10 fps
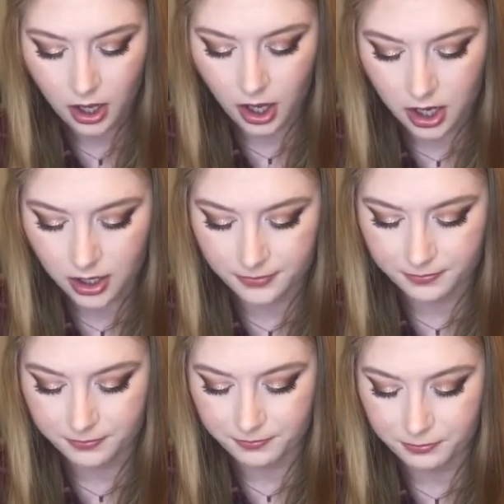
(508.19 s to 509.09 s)

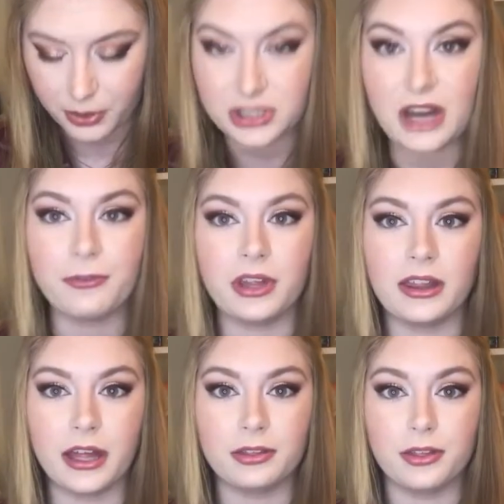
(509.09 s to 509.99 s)
But definitely
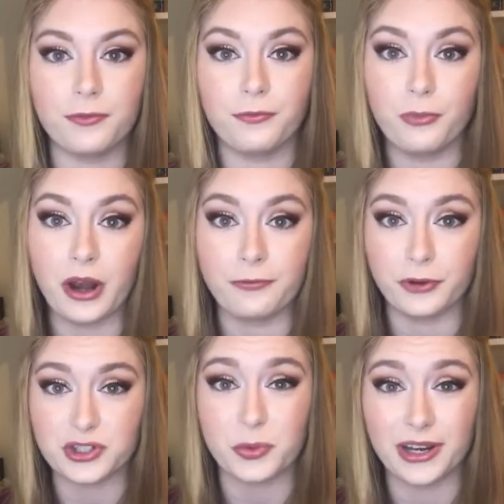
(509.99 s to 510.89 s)
like when I
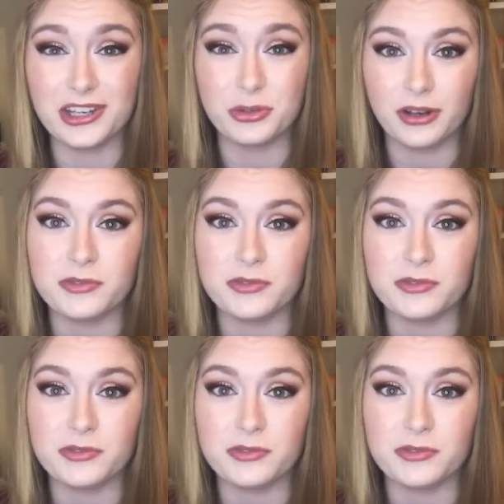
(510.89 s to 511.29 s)
first went into it,